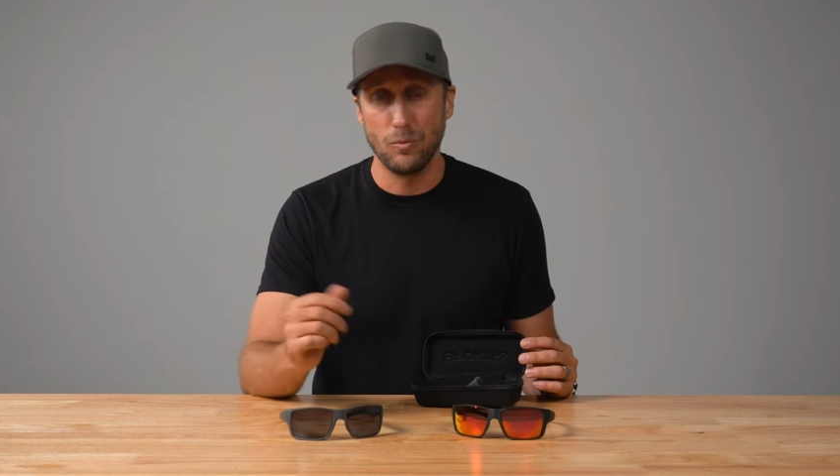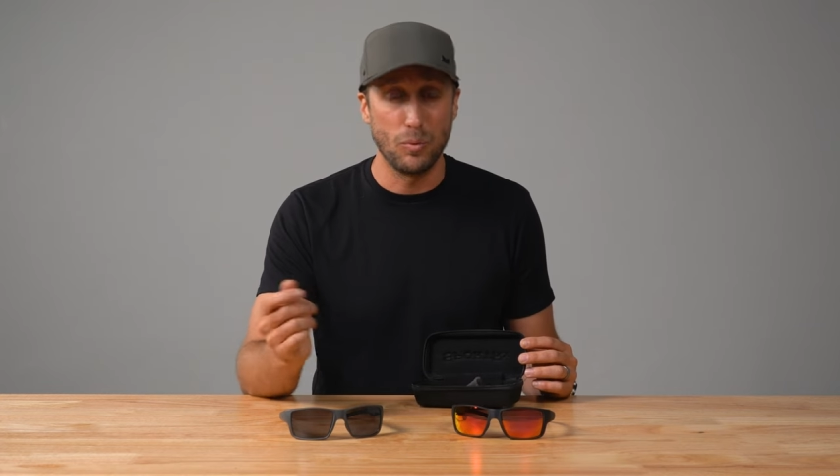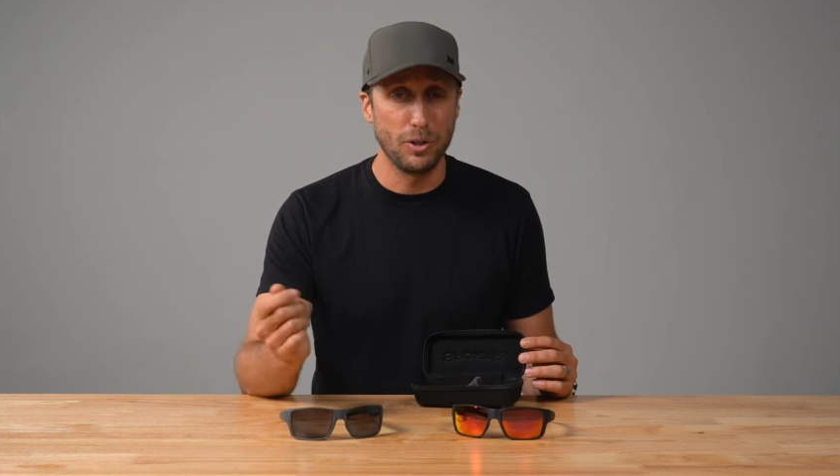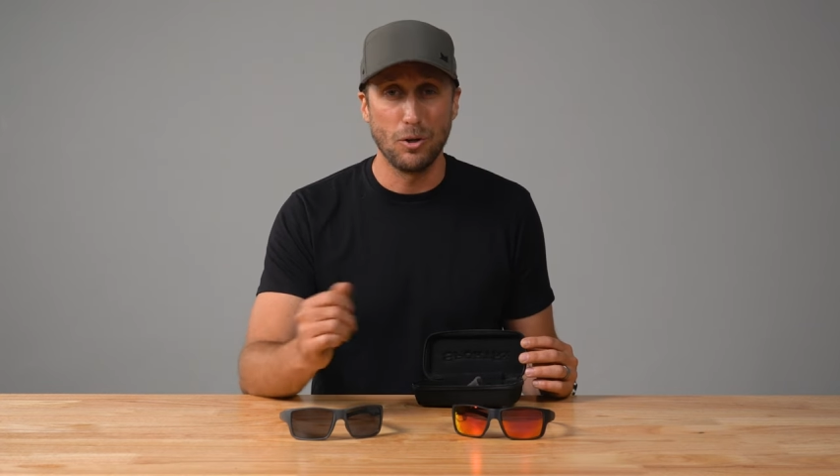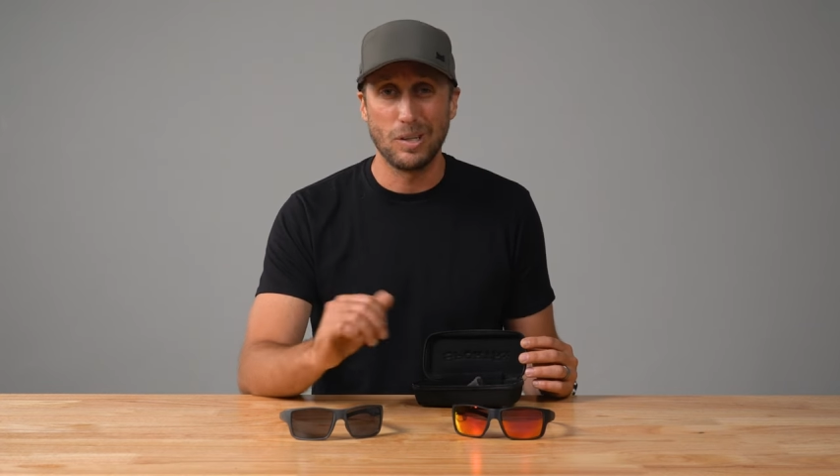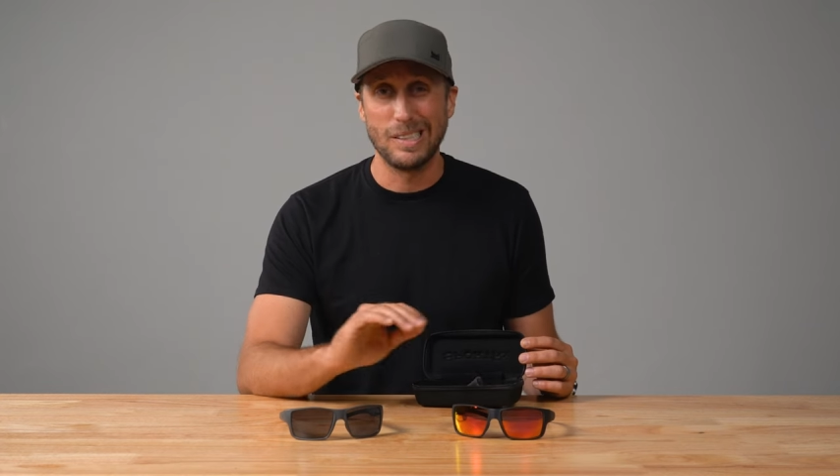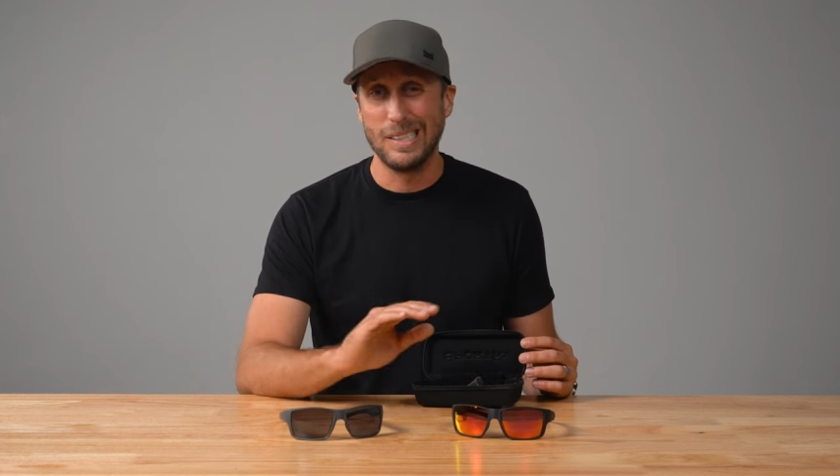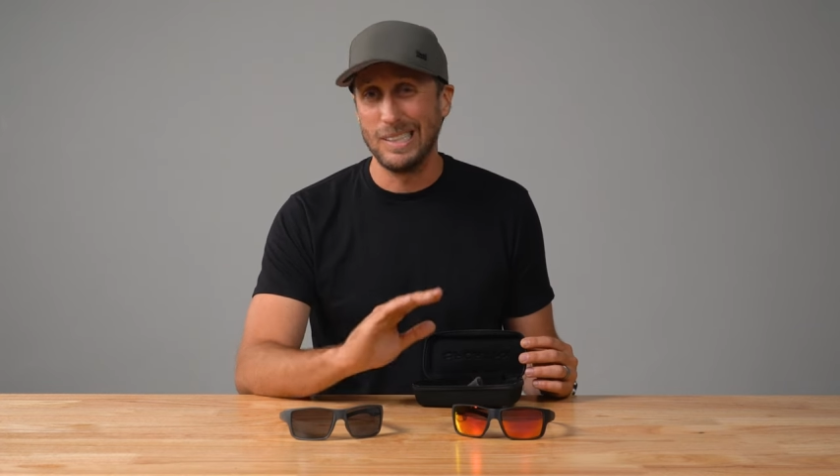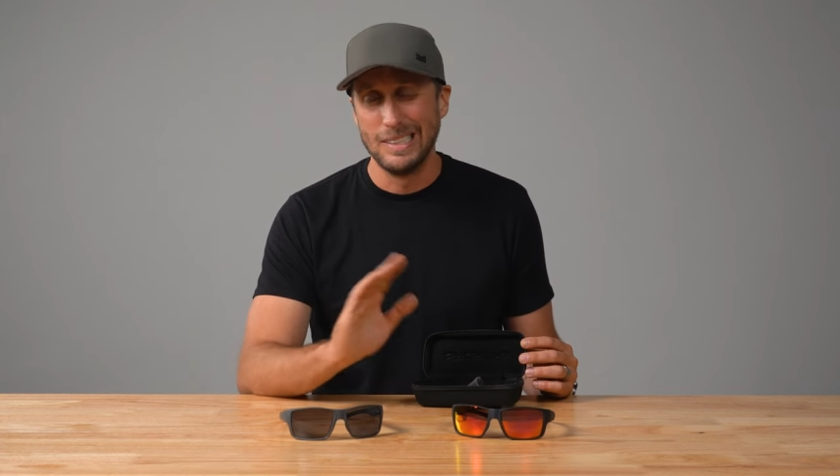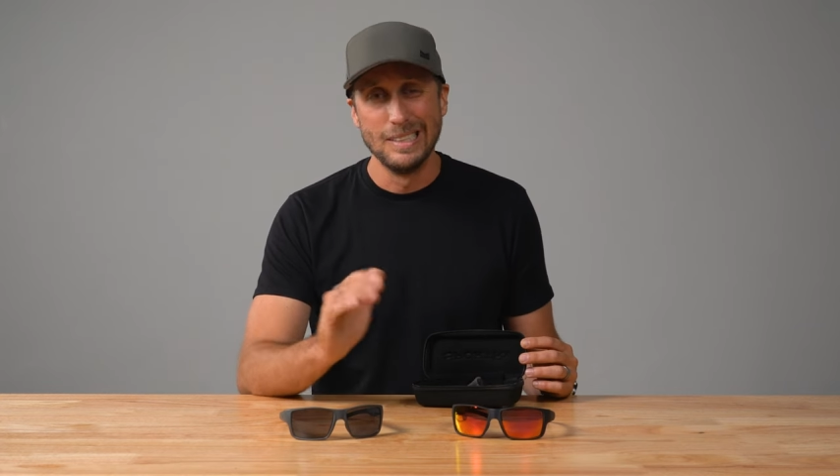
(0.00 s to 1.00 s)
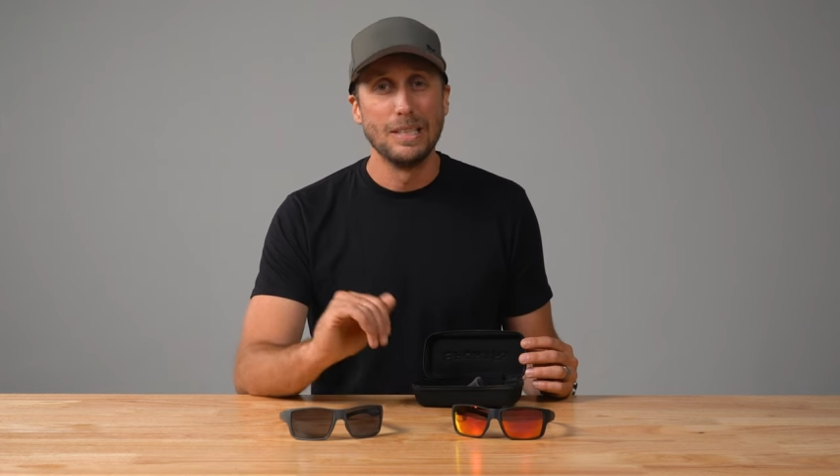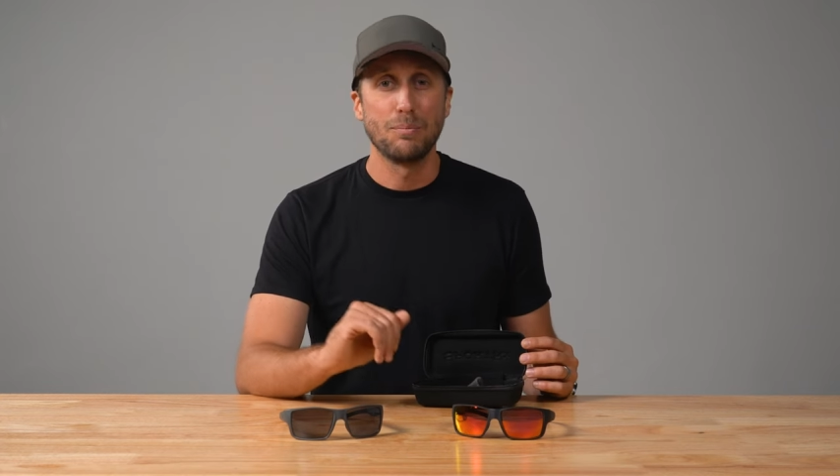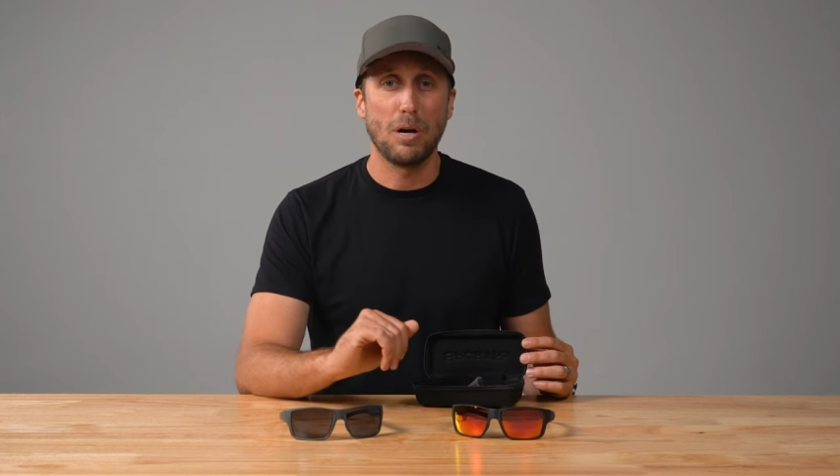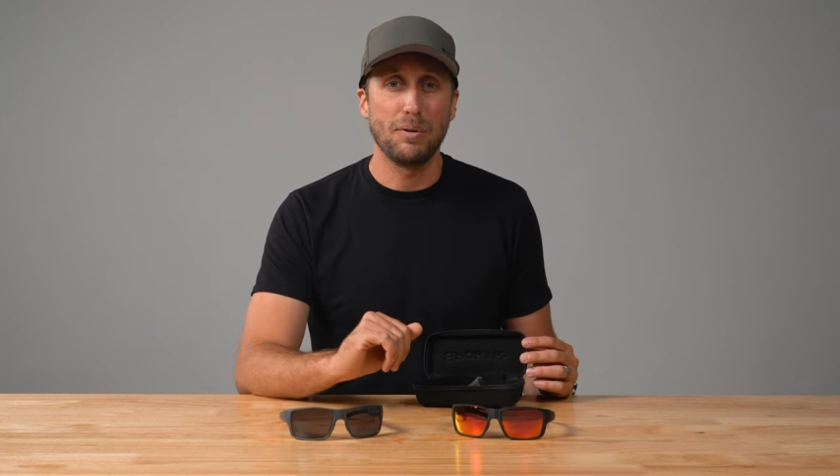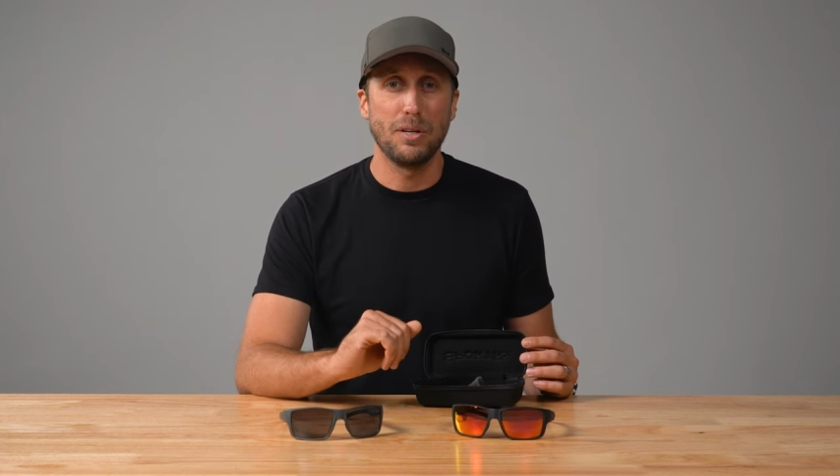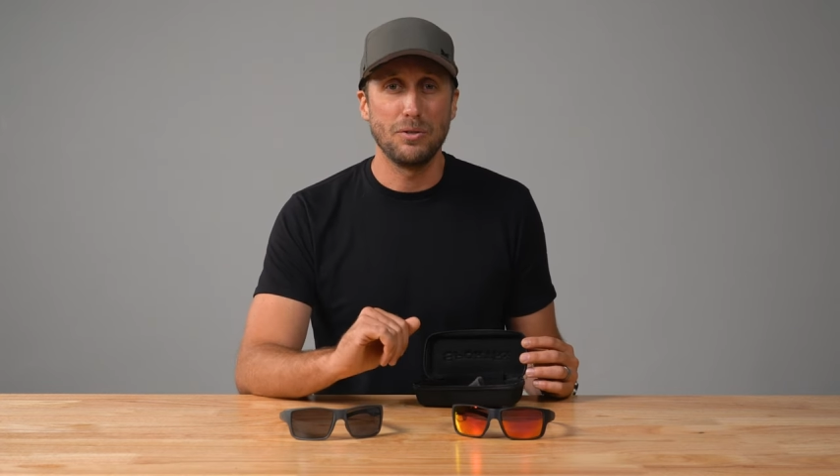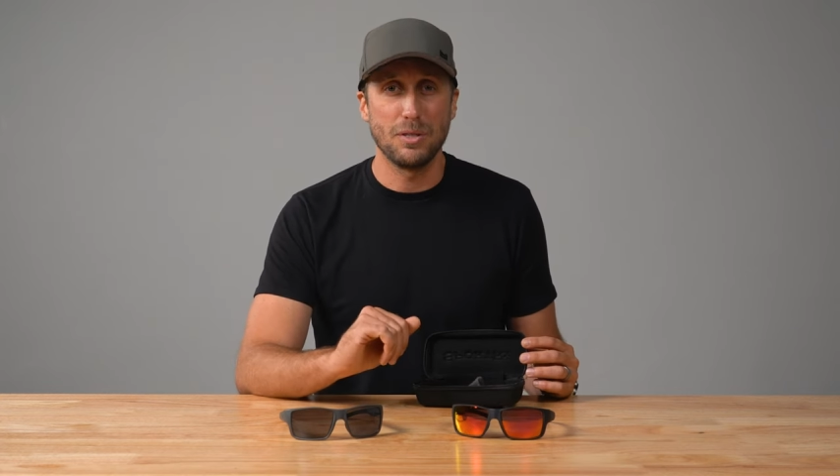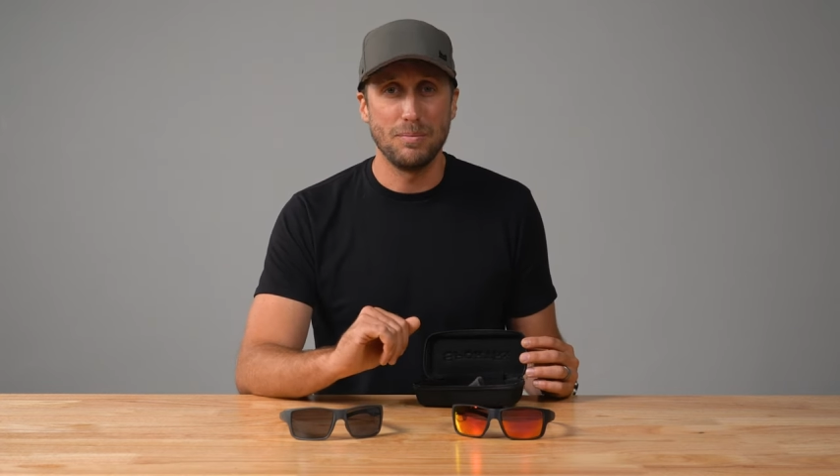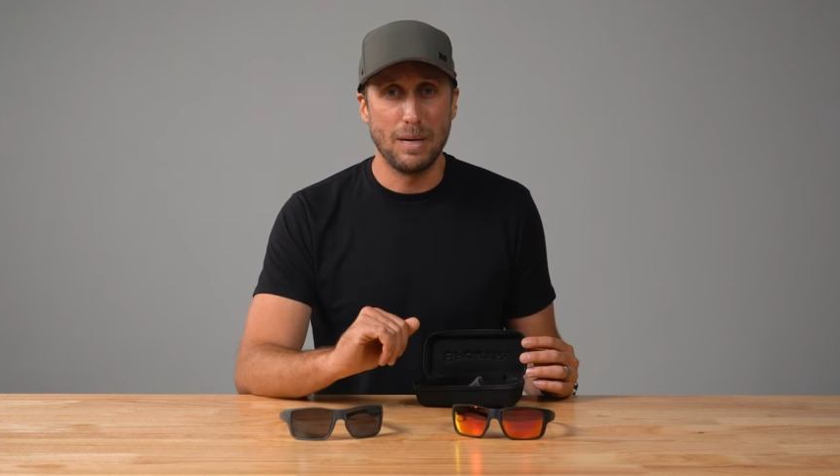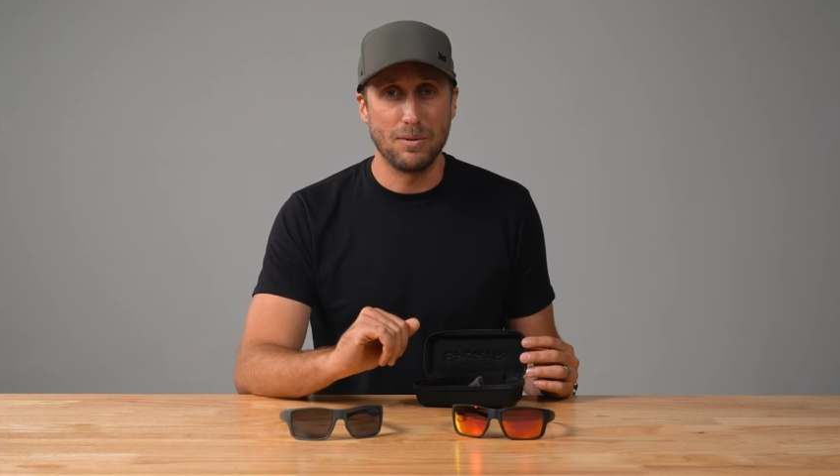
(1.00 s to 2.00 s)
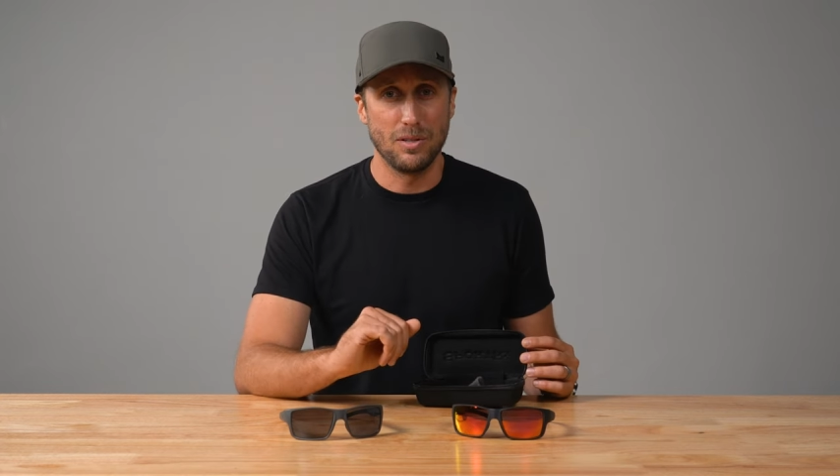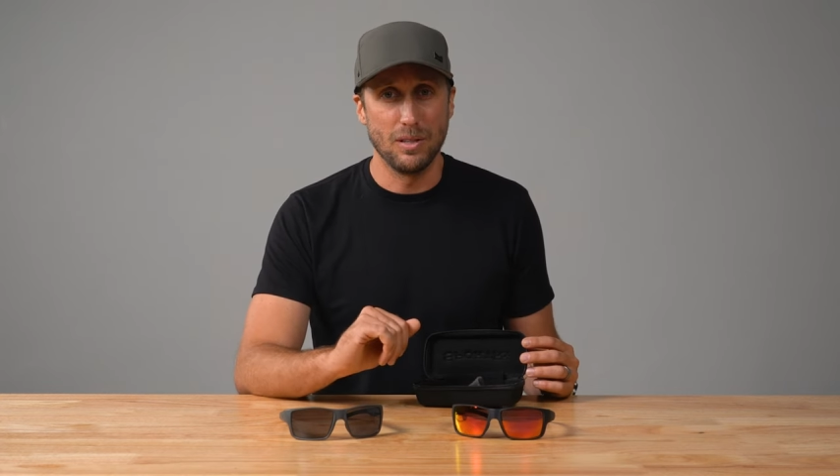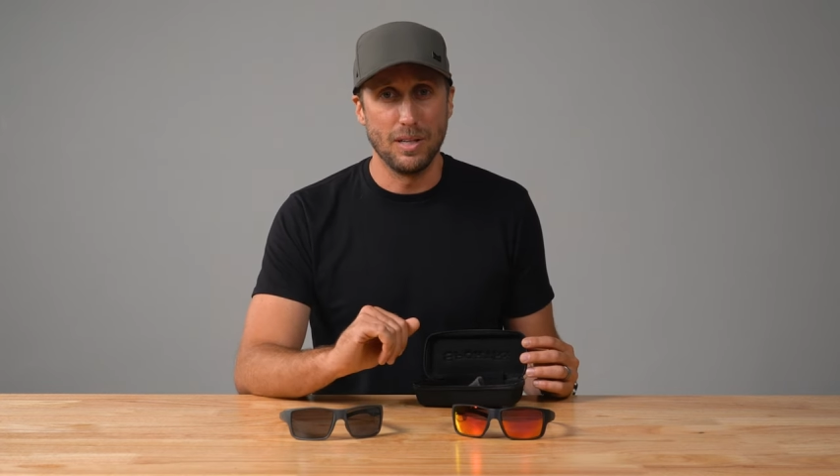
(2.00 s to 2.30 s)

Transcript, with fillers: and when you go to clean it, probably gonna do some damage to the